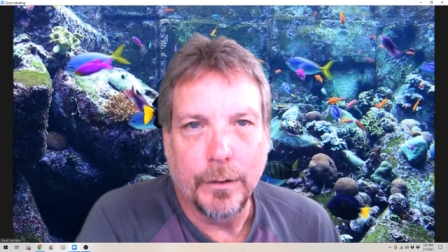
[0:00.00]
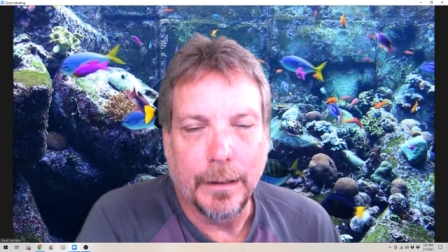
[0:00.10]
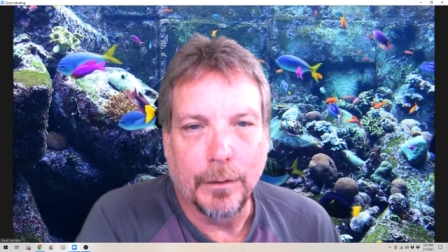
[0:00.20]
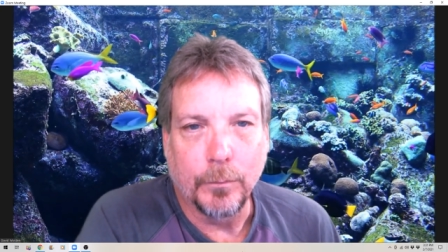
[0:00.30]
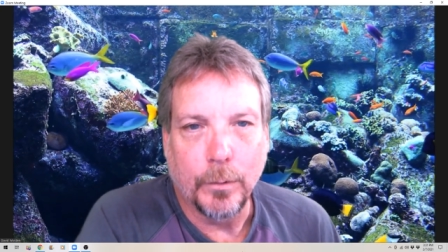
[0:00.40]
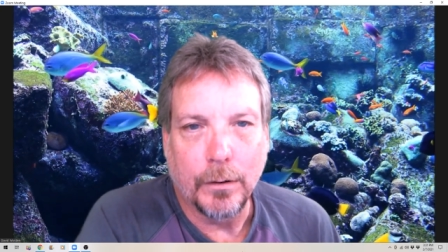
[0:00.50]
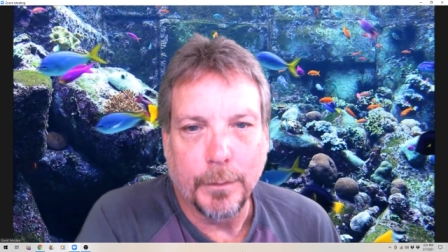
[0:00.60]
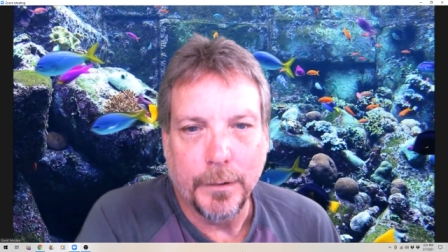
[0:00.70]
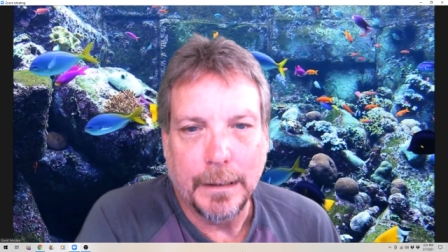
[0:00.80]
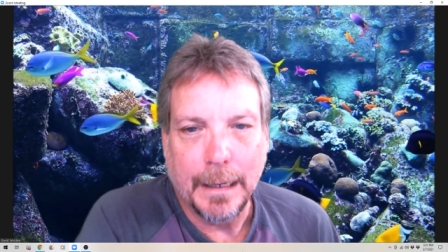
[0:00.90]
and
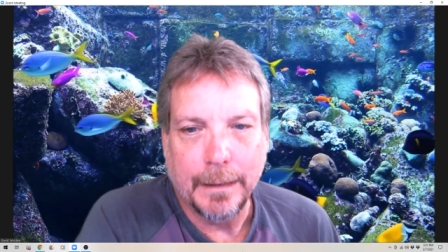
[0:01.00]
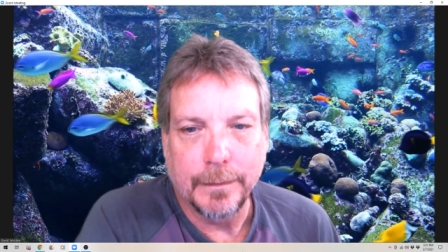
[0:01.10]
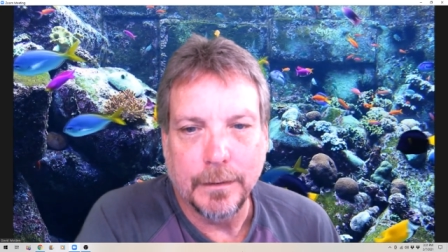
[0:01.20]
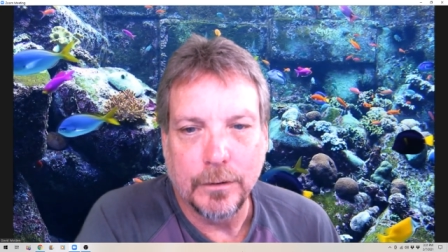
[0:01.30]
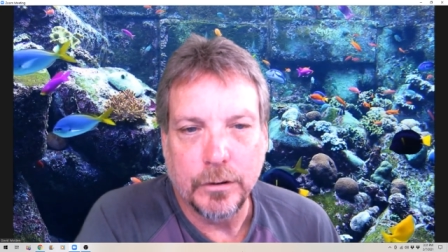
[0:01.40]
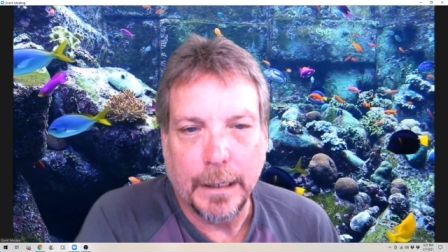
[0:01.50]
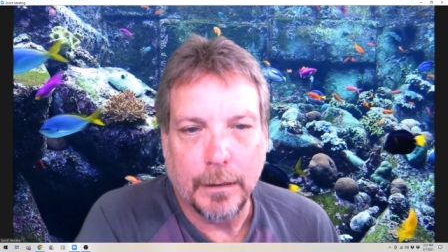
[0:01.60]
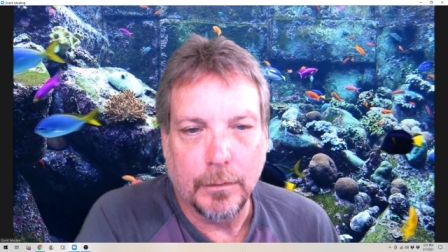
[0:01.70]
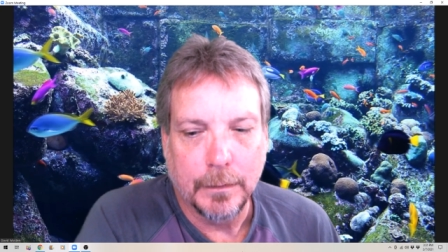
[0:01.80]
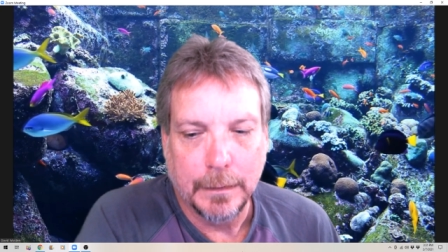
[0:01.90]
welcome you guys to the
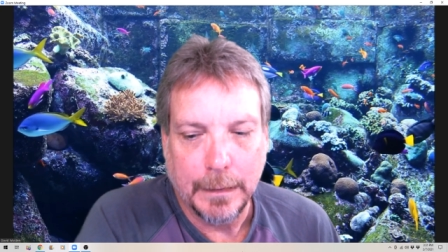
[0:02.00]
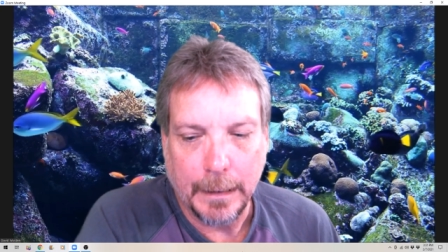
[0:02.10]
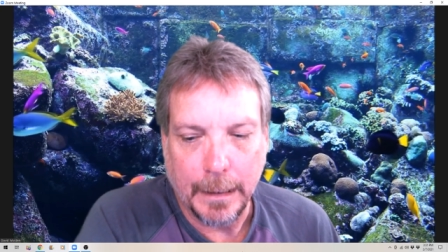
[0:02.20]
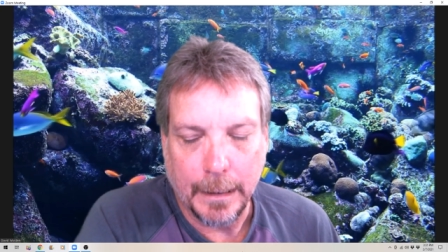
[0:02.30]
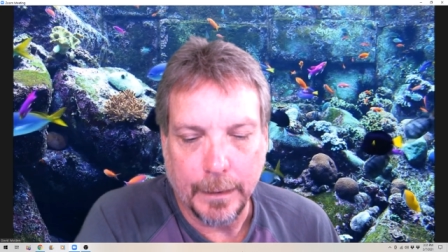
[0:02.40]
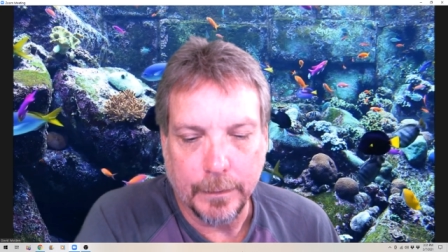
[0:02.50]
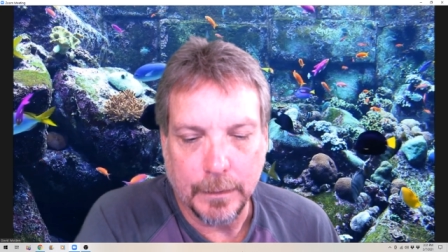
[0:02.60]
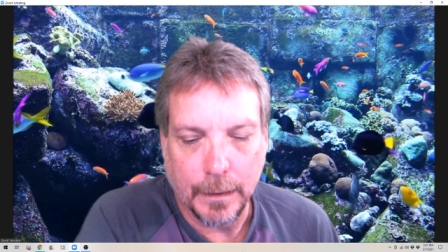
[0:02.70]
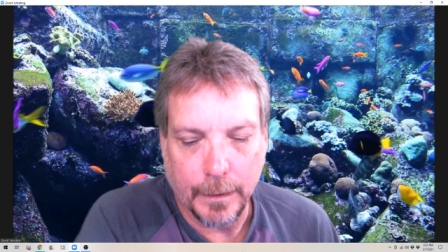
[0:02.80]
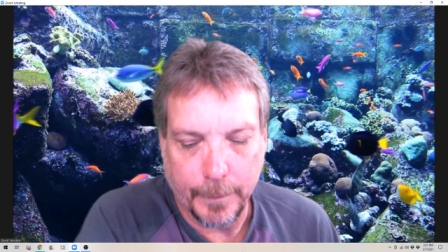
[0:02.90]
channel, and
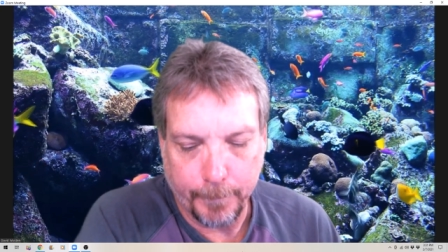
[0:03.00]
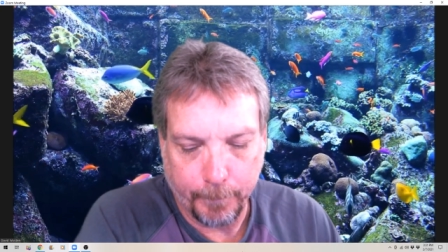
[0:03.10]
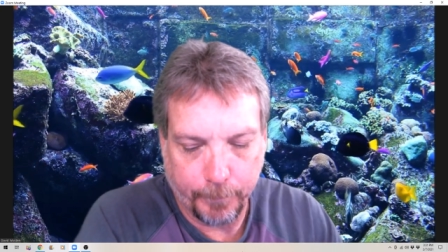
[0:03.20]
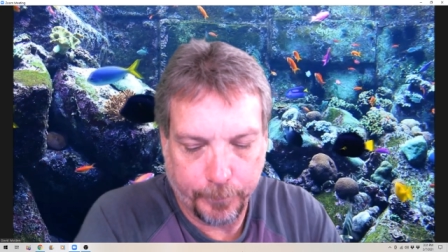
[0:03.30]
um,